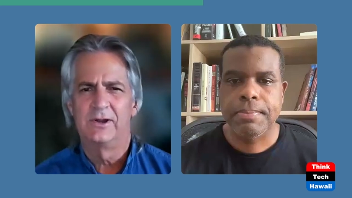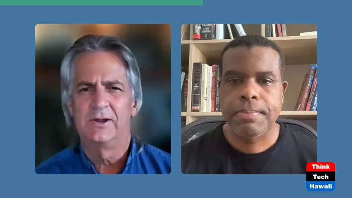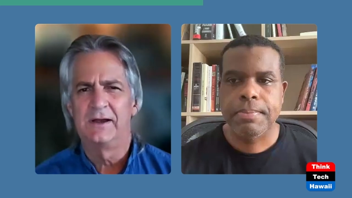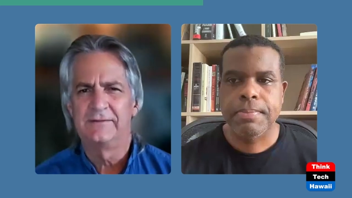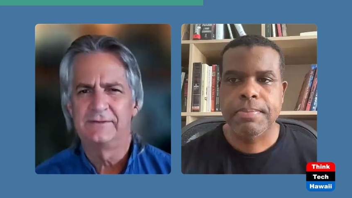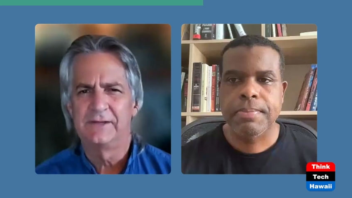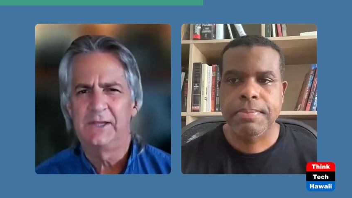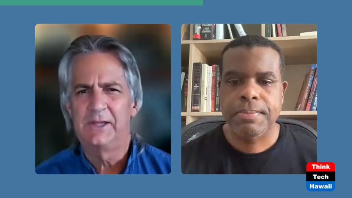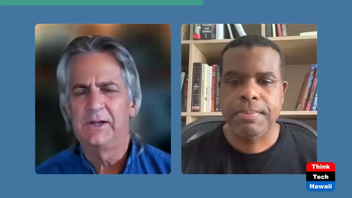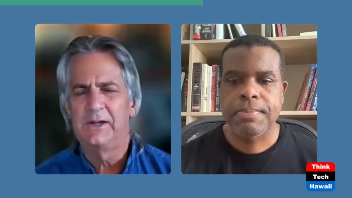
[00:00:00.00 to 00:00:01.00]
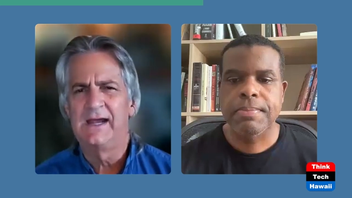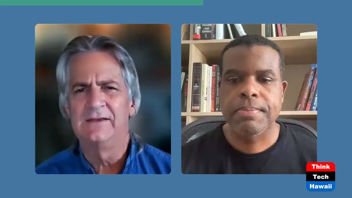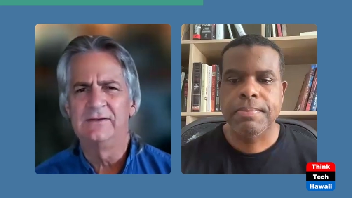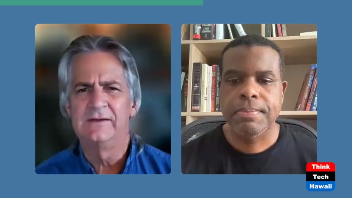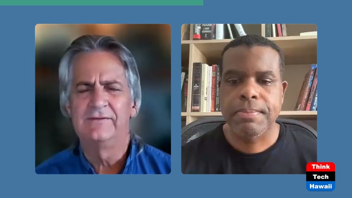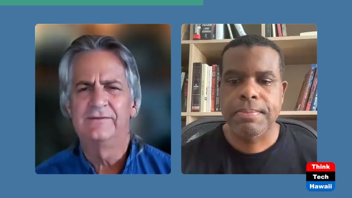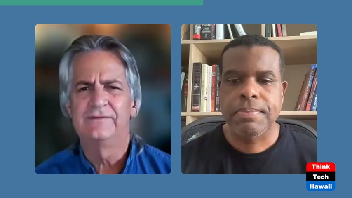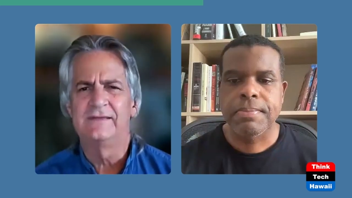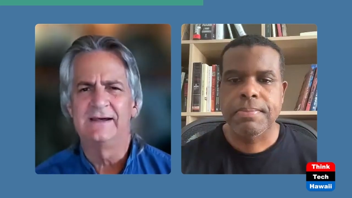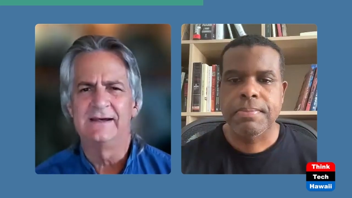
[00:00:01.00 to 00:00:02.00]
Speaker 1: prognosticator hat. Do you have
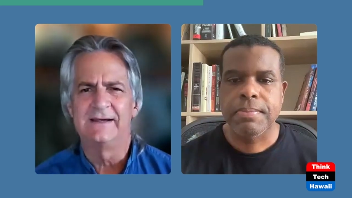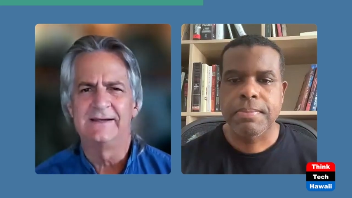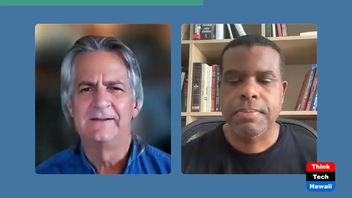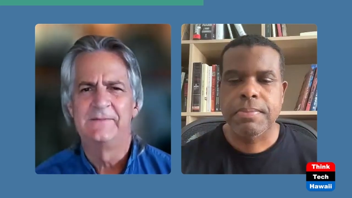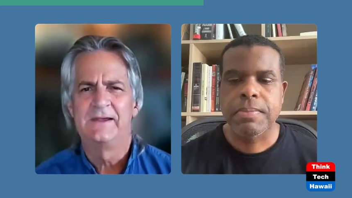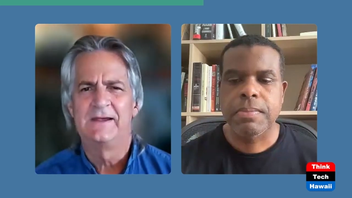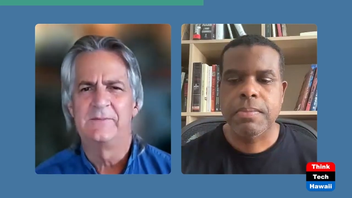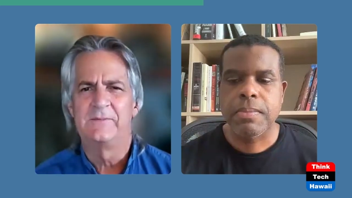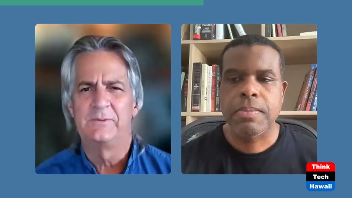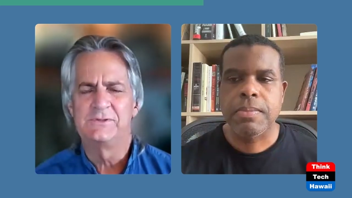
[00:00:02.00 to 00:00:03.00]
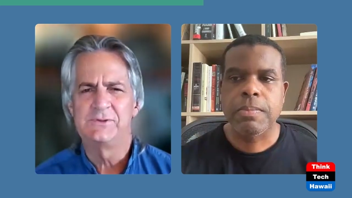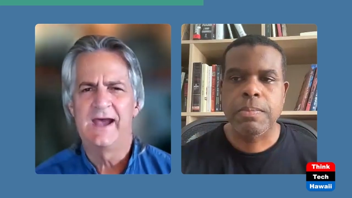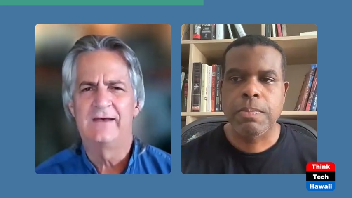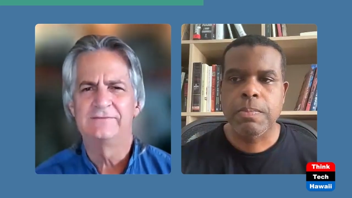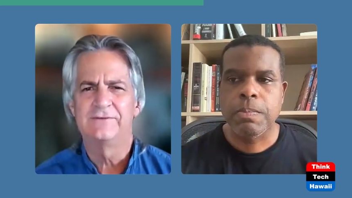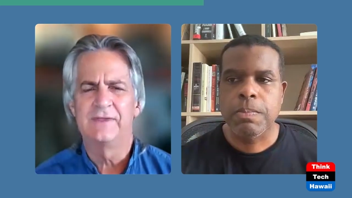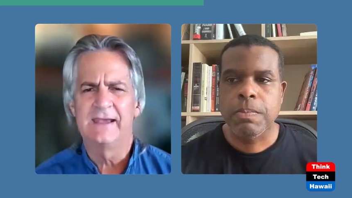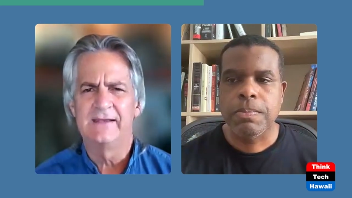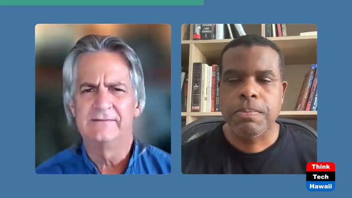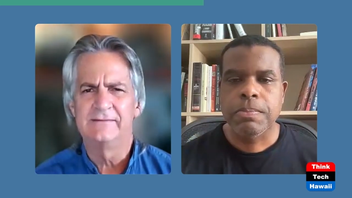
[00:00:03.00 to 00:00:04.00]
this? Uh, would you hazard a
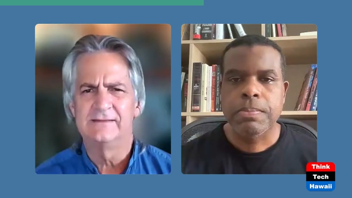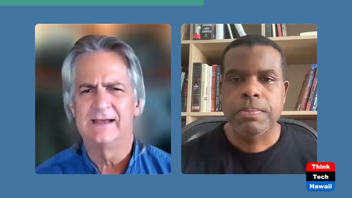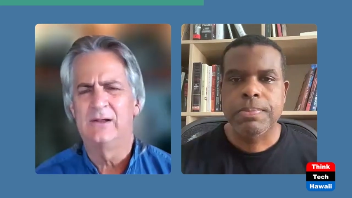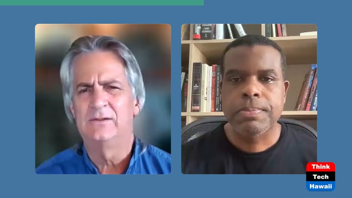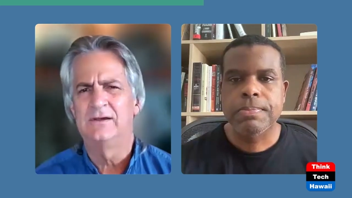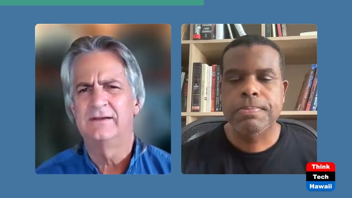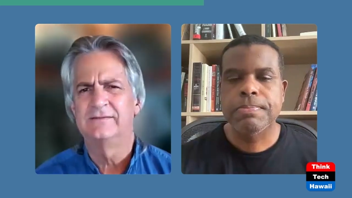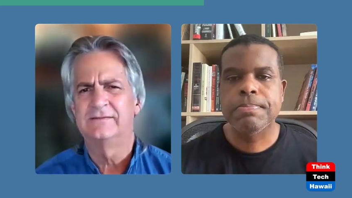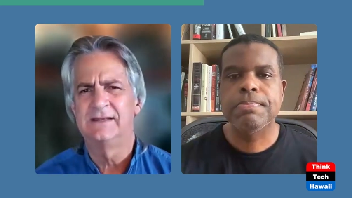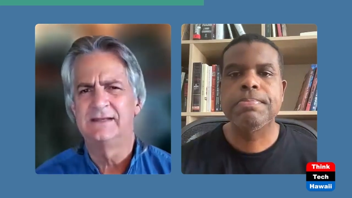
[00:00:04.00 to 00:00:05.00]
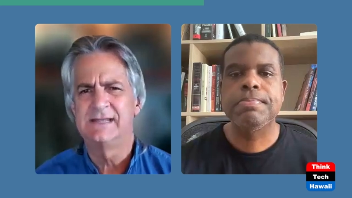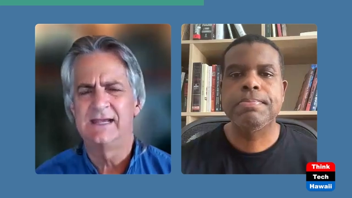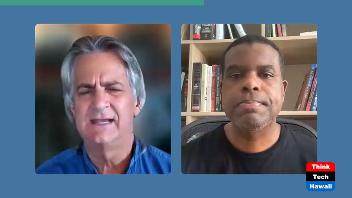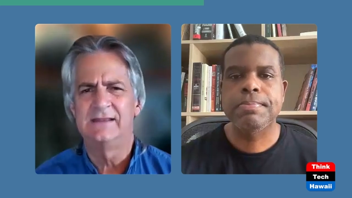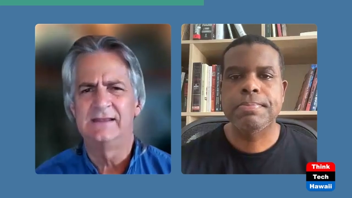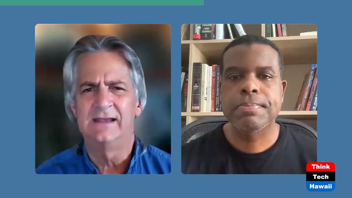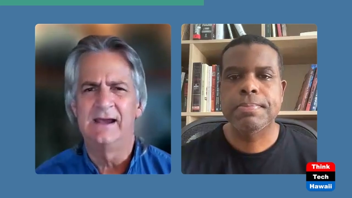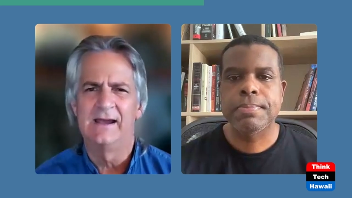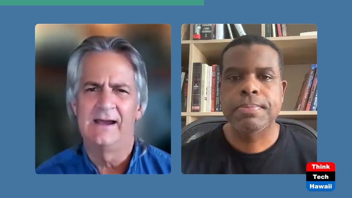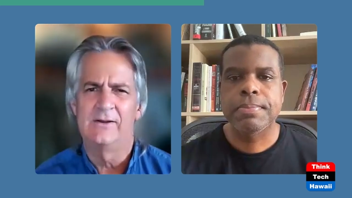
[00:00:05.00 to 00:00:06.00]
guess as to how long it's going to take the
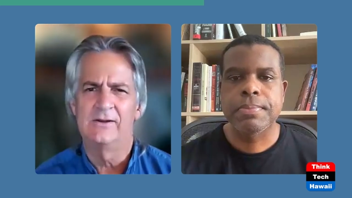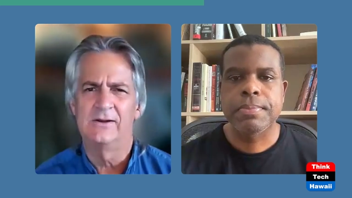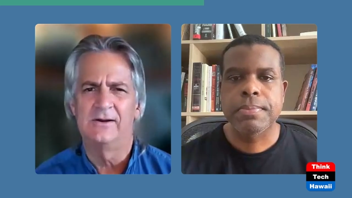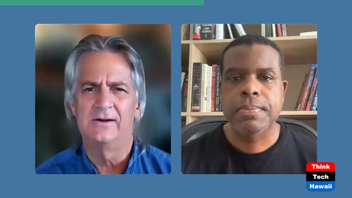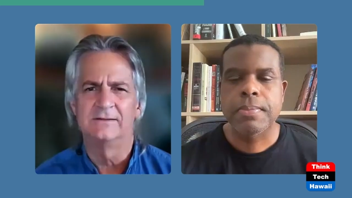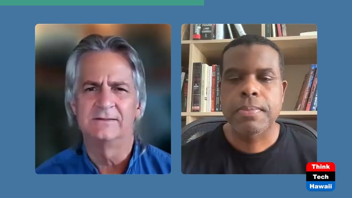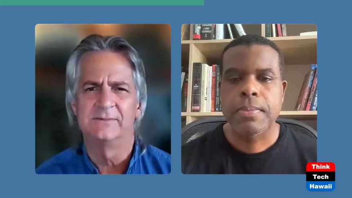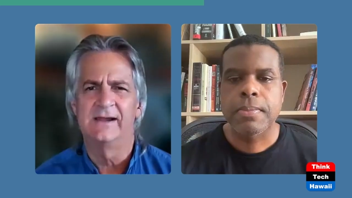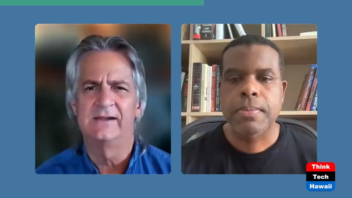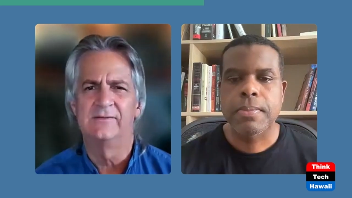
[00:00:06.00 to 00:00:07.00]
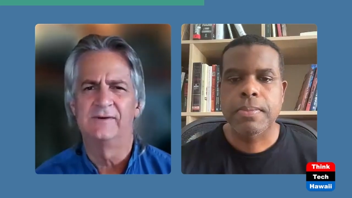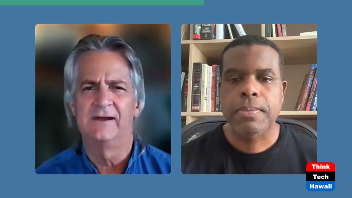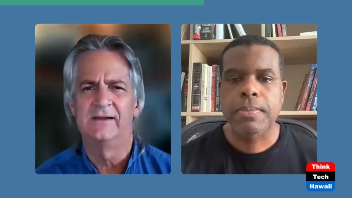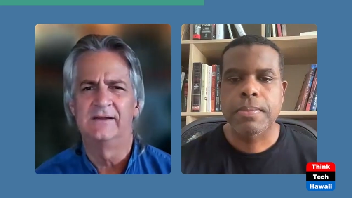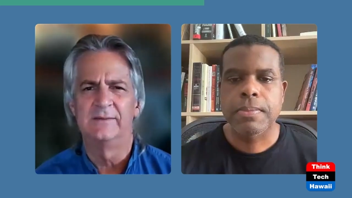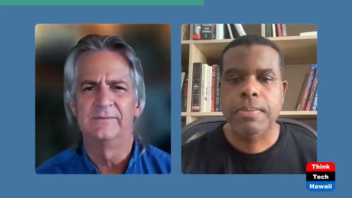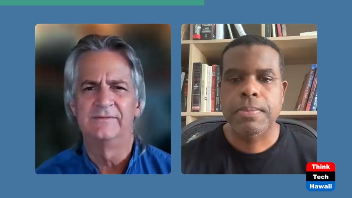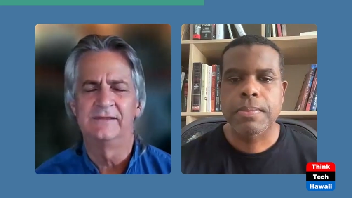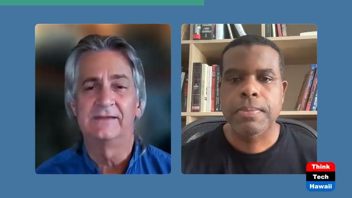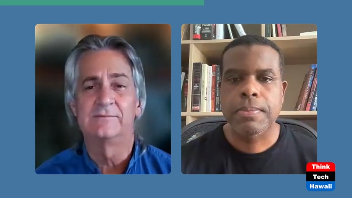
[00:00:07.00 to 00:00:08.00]
alcohol, tobacco,
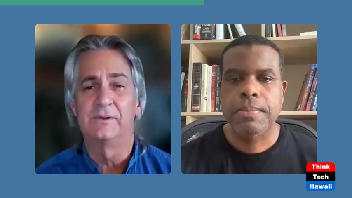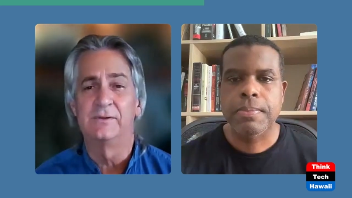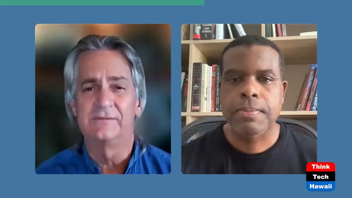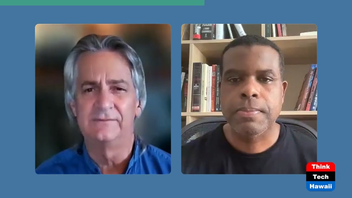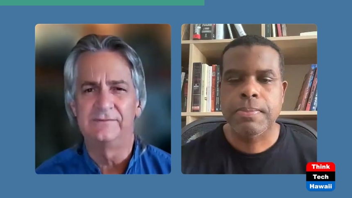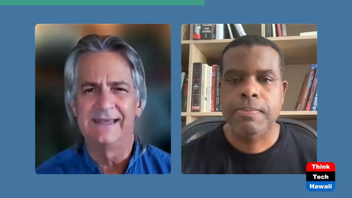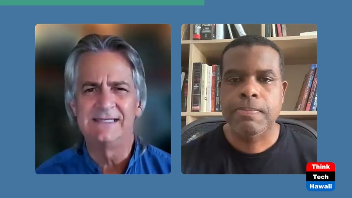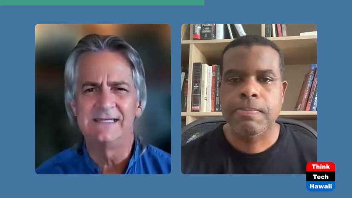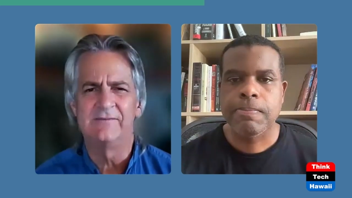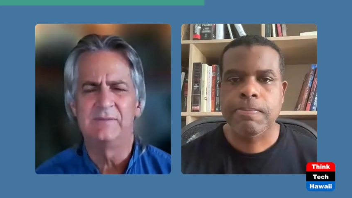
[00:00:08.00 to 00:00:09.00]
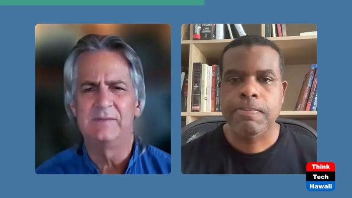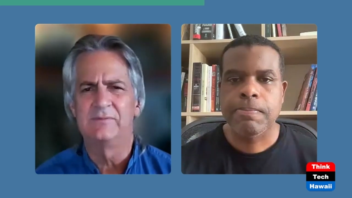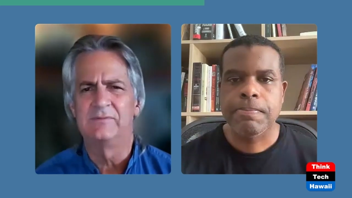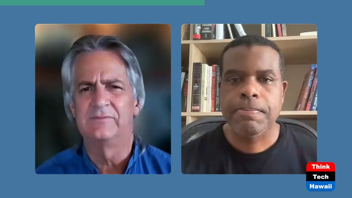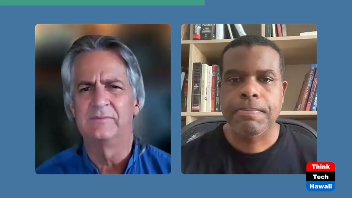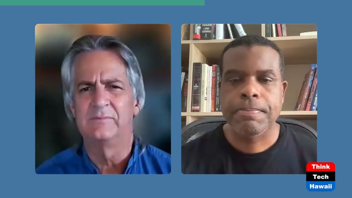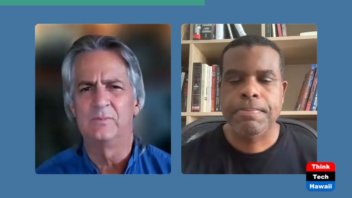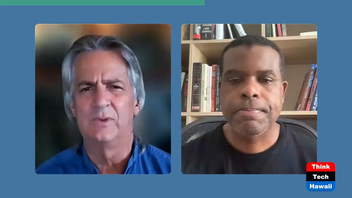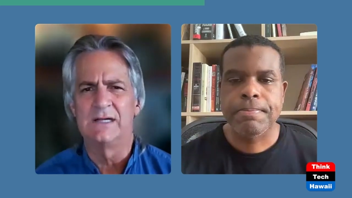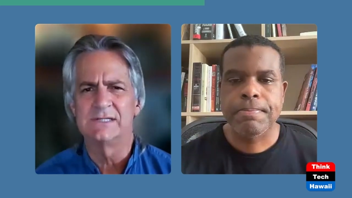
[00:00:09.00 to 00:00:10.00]
firearms, explosives, the ATF people
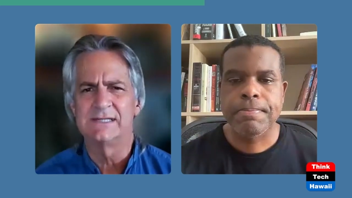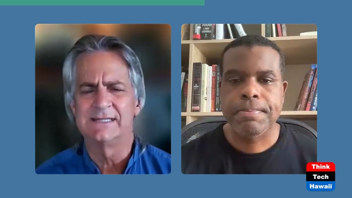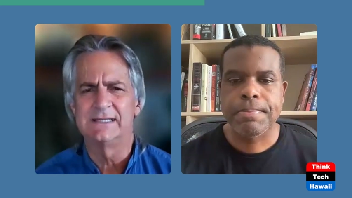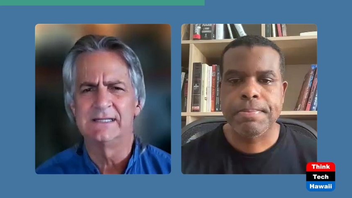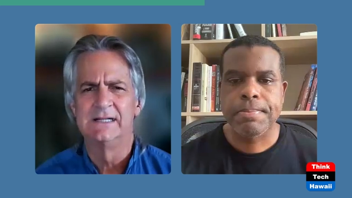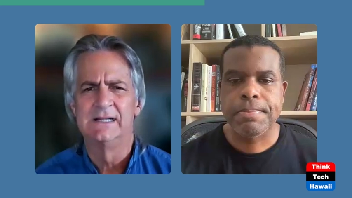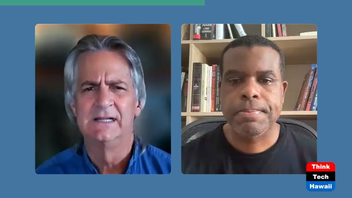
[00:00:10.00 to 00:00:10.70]
from Washington